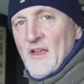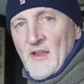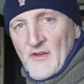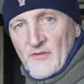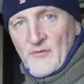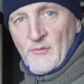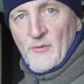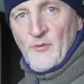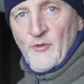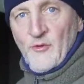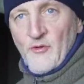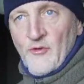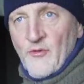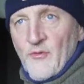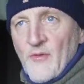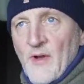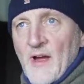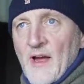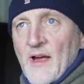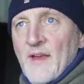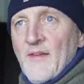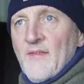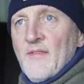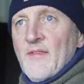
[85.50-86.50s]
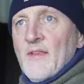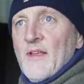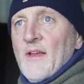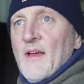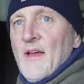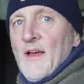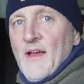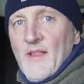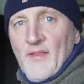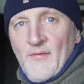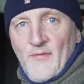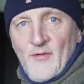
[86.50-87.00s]
so we just arrived.
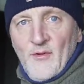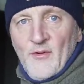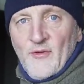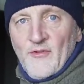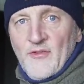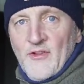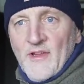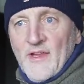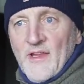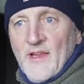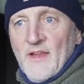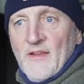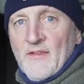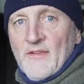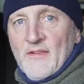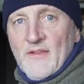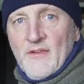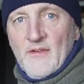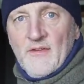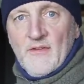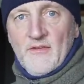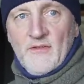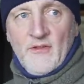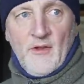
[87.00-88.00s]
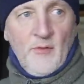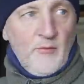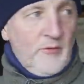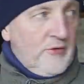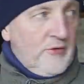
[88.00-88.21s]
Uh, the first thing is there's no